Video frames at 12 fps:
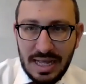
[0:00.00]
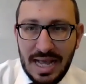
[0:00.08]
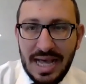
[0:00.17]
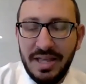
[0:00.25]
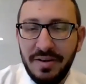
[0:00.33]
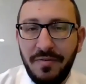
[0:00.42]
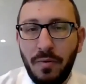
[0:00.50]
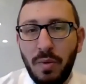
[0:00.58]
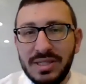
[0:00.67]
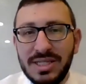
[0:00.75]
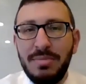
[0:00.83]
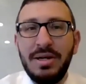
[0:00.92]
And therefore, when
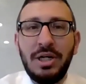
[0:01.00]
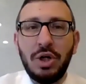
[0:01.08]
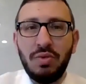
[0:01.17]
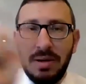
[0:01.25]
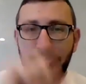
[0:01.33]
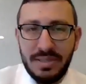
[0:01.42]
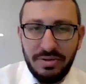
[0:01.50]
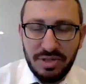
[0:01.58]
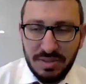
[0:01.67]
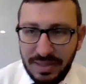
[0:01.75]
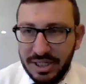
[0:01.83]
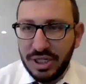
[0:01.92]
someone corrupts their
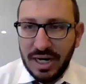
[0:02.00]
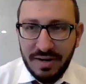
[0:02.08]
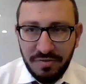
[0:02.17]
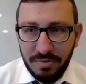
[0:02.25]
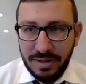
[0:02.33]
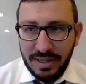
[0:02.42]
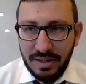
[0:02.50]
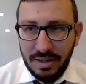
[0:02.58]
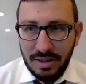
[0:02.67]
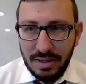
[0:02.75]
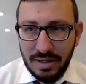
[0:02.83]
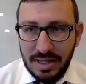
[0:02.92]
speech, God forbid,
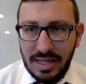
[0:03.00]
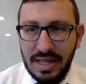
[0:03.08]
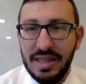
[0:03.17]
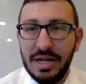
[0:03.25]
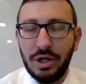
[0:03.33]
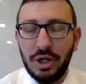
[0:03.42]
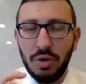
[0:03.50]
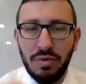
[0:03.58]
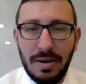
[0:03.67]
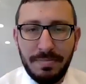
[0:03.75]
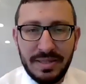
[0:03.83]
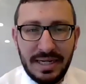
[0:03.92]
they're
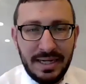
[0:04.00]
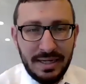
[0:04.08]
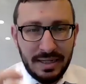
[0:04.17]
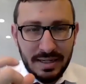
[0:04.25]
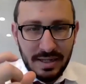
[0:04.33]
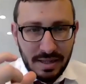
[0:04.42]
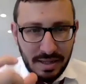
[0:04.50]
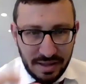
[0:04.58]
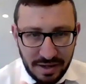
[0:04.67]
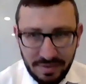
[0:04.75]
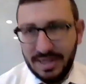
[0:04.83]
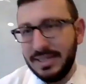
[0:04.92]
corrupting
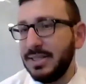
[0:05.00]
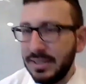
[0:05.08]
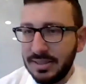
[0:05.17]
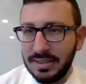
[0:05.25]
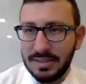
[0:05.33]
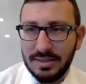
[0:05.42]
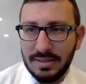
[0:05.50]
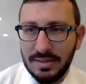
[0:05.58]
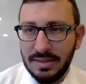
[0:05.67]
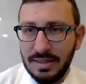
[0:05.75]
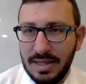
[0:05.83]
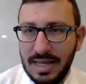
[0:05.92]
their essence.
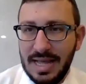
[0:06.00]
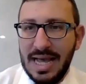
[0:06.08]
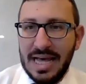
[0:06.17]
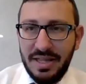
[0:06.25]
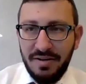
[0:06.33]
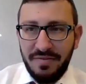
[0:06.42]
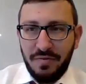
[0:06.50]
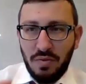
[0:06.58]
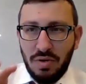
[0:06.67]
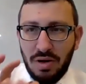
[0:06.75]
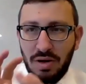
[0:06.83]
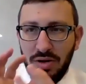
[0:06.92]
And
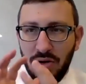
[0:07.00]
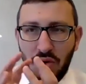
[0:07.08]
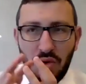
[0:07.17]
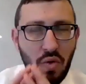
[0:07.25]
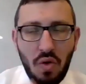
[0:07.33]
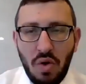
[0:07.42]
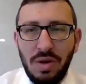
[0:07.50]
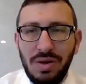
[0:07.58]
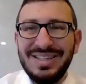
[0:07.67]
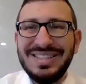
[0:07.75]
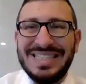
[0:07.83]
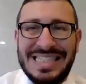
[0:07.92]
therefore,
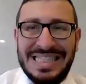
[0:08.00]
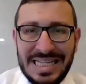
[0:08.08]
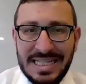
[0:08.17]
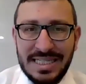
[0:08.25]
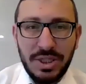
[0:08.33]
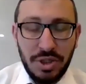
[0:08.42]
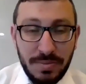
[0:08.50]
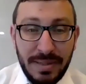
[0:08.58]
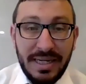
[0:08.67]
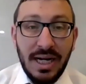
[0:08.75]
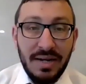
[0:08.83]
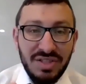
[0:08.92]
all sins, so to speak, of